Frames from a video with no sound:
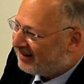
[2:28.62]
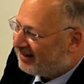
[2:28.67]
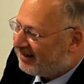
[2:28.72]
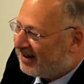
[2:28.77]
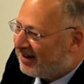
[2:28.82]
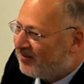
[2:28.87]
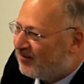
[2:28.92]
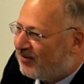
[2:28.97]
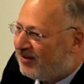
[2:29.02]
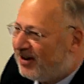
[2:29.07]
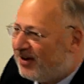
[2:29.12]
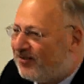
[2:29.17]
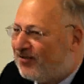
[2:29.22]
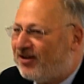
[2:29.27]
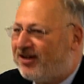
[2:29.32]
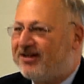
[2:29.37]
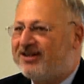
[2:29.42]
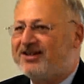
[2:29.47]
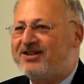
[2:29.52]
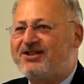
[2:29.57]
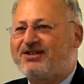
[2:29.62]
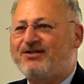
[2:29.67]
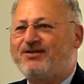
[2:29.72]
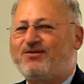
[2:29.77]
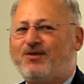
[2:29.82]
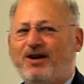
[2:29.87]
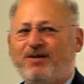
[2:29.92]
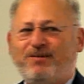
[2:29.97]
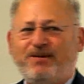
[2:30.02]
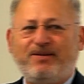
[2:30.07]
I've never understood
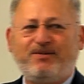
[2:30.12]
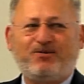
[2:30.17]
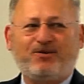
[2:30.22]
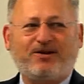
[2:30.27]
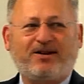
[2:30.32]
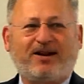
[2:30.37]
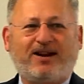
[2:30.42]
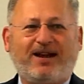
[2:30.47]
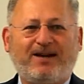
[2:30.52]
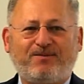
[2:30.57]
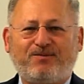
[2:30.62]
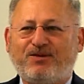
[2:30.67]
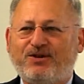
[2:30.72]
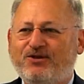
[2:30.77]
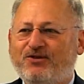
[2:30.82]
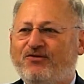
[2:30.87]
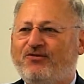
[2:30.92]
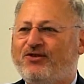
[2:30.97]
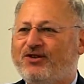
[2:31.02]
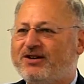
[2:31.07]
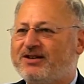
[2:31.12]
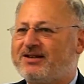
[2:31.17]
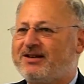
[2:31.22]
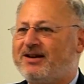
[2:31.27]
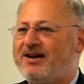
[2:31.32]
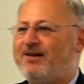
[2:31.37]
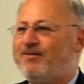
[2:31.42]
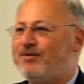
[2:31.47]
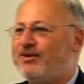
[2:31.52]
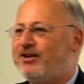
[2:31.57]
why people clap when you first
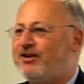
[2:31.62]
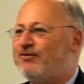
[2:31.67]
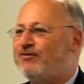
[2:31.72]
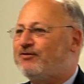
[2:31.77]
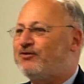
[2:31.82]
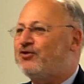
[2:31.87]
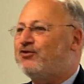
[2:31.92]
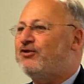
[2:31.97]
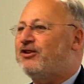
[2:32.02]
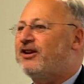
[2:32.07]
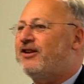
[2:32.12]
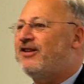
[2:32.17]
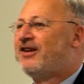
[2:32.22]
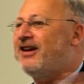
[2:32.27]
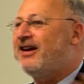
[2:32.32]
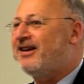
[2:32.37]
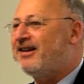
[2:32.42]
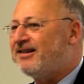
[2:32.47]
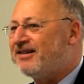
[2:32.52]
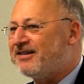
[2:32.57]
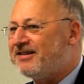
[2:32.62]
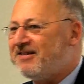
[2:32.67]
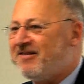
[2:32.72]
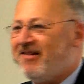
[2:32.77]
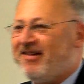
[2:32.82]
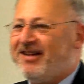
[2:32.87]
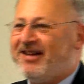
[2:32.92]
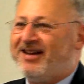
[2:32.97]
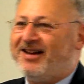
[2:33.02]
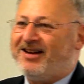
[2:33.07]
come and don't do it at the end.
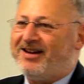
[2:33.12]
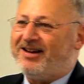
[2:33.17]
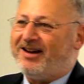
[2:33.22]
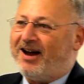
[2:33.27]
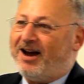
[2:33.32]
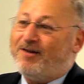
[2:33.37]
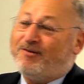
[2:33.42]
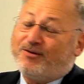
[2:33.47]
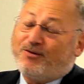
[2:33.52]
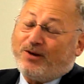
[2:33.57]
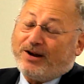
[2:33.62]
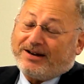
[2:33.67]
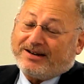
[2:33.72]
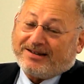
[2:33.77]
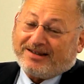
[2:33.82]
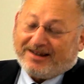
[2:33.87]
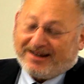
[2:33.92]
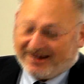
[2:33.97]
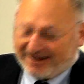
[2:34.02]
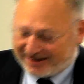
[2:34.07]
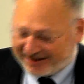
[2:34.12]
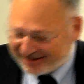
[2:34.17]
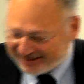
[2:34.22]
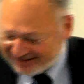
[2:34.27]
I would wait to the end.